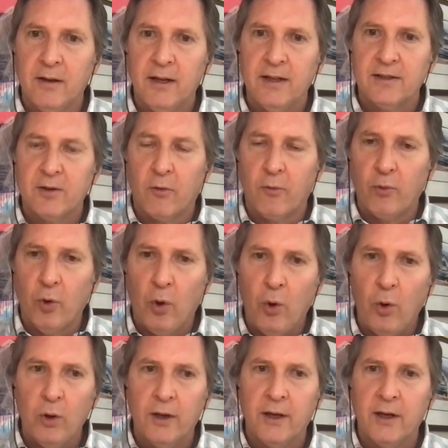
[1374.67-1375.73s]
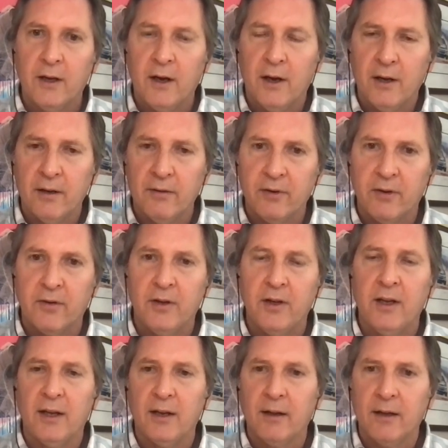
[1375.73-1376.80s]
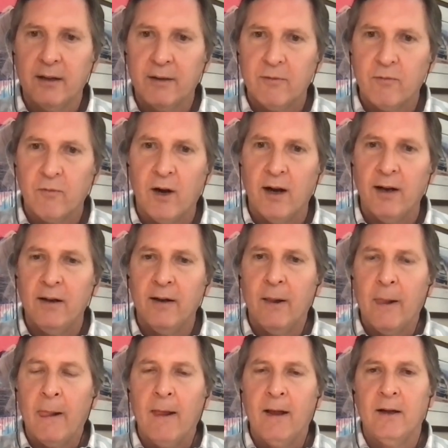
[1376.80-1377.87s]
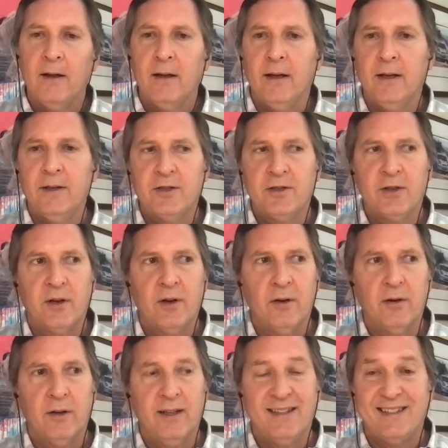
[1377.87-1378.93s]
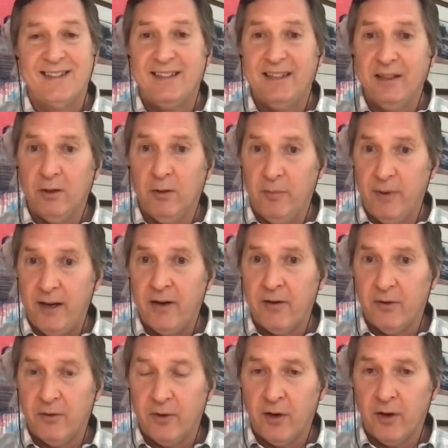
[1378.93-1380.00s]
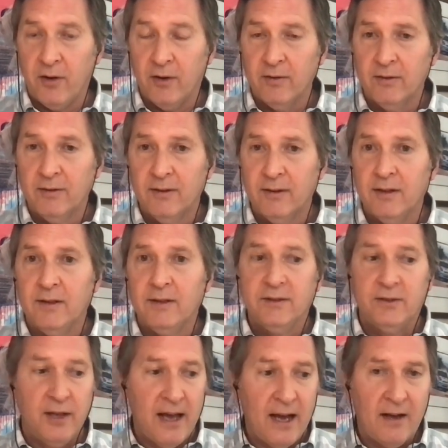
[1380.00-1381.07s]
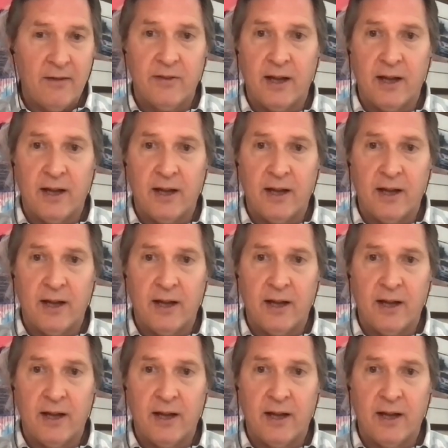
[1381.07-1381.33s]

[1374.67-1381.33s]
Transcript: It's a rolling kind of a thing, right? And so it's still better though to have